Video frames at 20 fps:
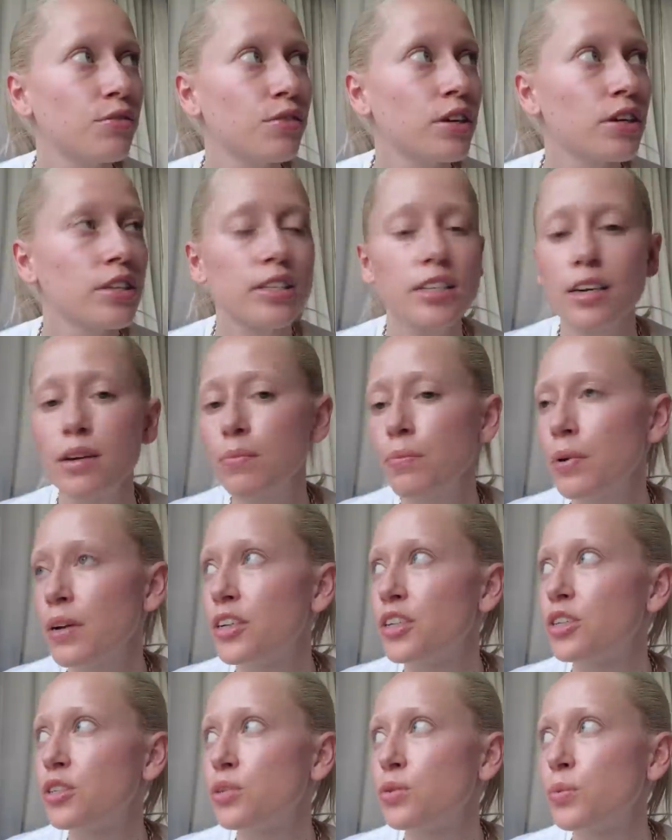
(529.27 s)
for example.
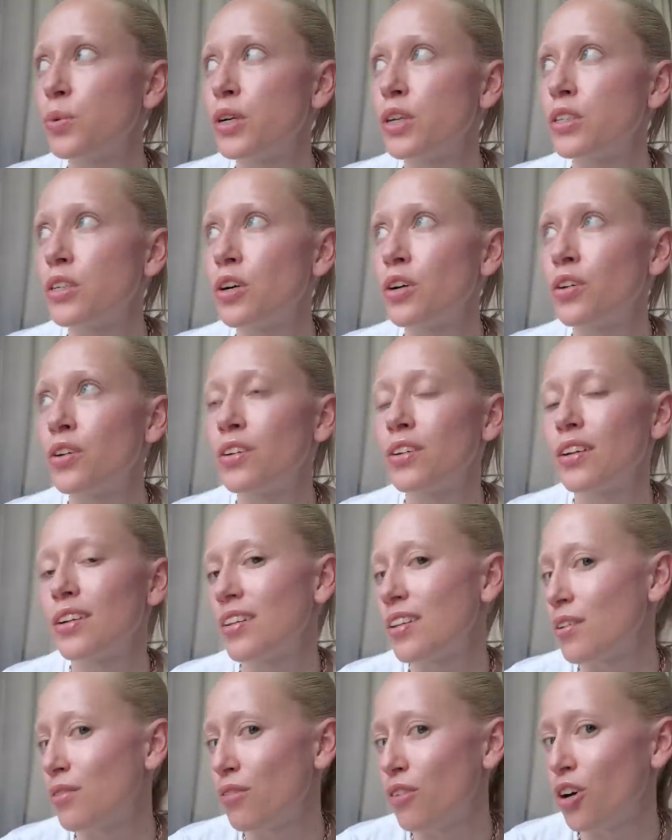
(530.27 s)
I just worked on
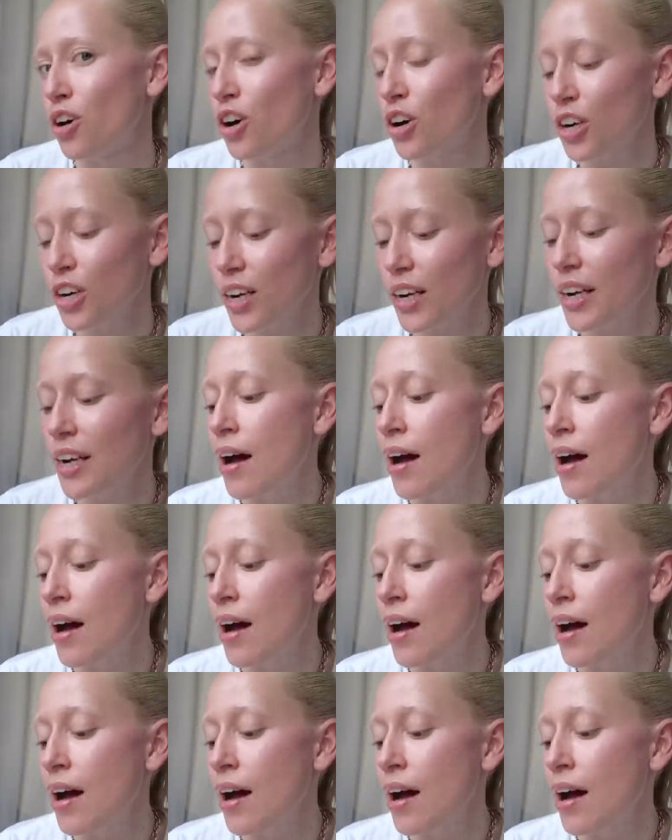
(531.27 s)
the vlog.